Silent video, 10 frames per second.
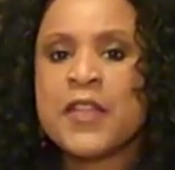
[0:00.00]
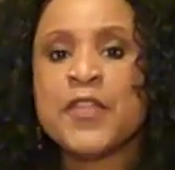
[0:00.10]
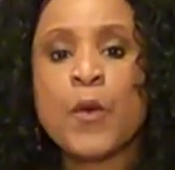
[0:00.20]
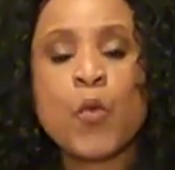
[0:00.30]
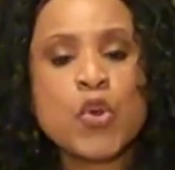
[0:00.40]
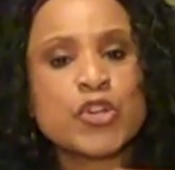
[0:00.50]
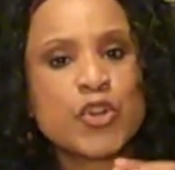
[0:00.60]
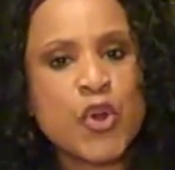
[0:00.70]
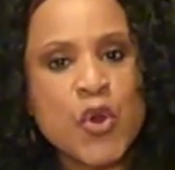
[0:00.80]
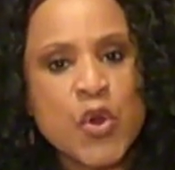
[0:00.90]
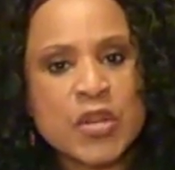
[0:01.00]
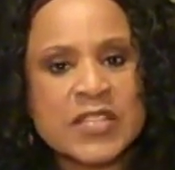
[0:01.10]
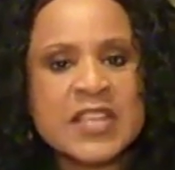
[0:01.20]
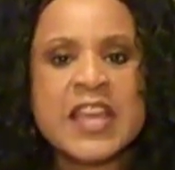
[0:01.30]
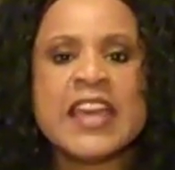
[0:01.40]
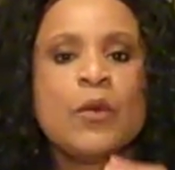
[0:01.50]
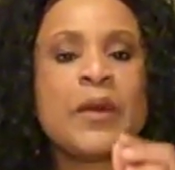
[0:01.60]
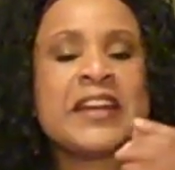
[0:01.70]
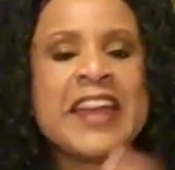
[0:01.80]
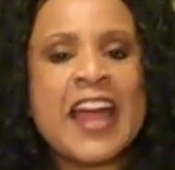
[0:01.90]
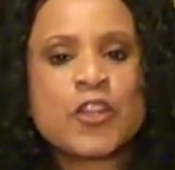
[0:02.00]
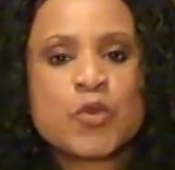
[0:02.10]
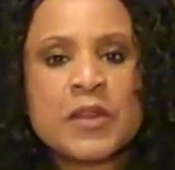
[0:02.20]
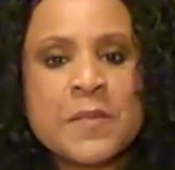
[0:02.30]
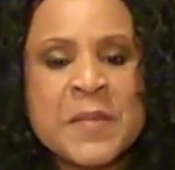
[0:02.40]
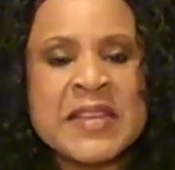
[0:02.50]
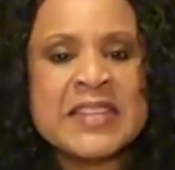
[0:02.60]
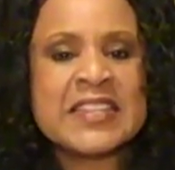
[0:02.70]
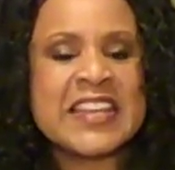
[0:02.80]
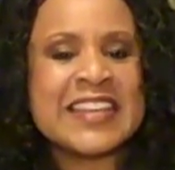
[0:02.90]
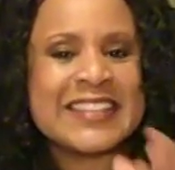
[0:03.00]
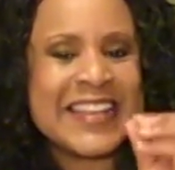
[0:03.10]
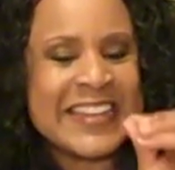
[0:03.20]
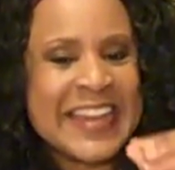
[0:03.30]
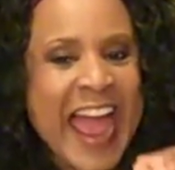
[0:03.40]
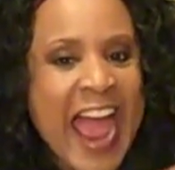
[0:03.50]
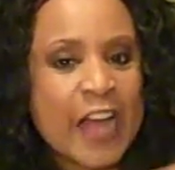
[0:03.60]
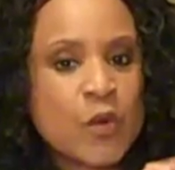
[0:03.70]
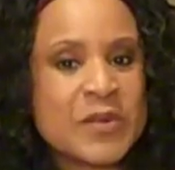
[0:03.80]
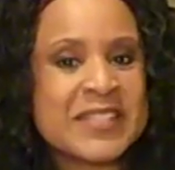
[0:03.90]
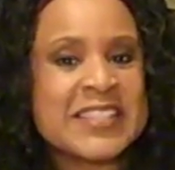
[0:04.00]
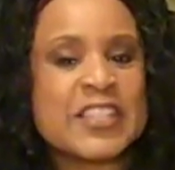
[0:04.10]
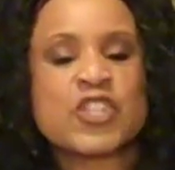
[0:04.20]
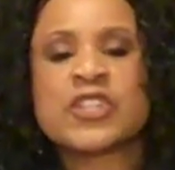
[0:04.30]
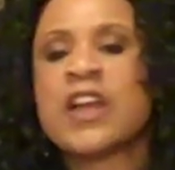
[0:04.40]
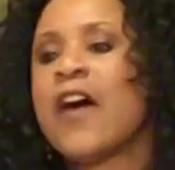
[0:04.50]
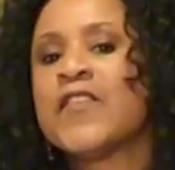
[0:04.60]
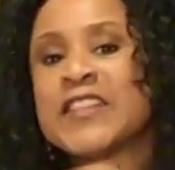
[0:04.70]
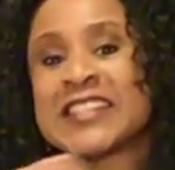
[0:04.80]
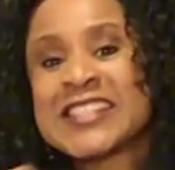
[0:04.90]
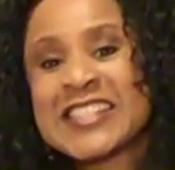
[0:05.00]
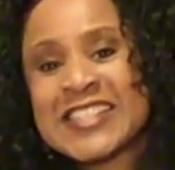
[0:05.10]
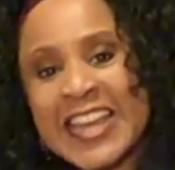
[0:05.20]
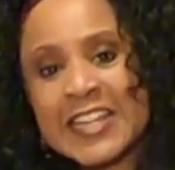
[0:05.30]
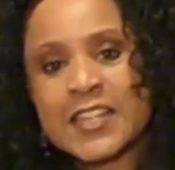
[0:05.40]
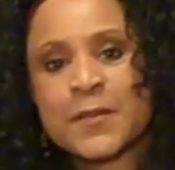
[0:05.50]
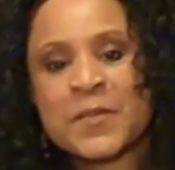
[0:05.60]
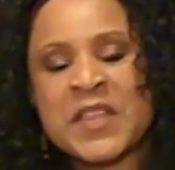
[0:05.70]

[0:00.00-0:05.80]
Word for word: the word curse, what it actually means is an acquisition of a state.